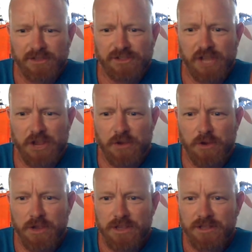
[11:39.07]
to
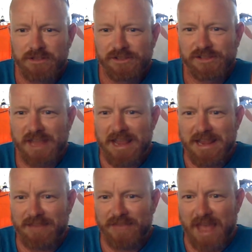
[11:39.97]

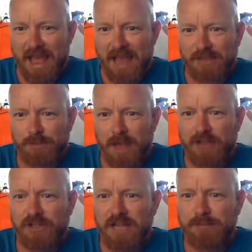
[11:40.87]
see that
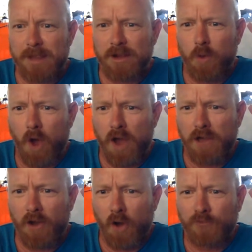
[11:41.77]
explanation. There's been quite a
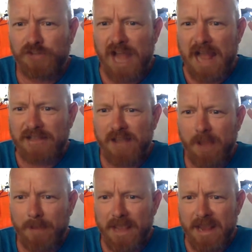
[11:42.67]
lot of chat
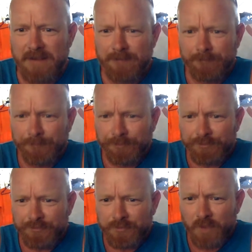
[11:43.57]
coming in.
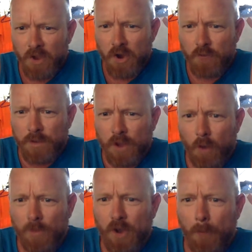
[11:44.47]
Who have we
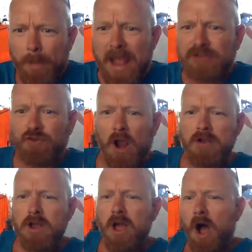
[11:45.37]
got? We got
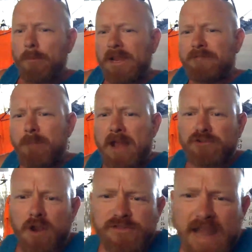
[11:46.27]
Pedro. I believe
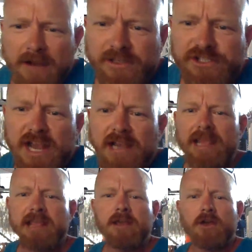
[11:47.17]
Pedro's down in
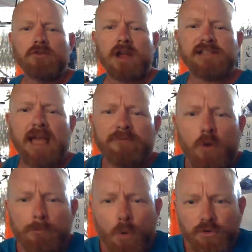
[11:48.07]
Chile. Great to have you
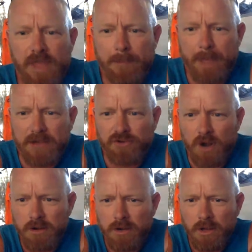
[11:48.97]
on board there,
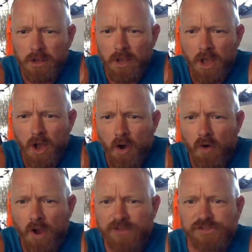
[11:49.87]
Pedro. All
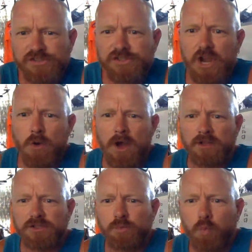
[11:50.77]
right,
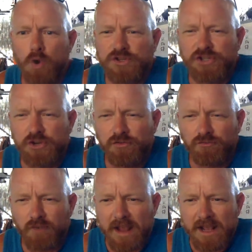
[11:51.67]
Stuart, would you
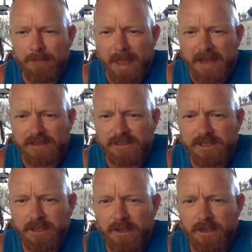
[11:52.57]
recommend,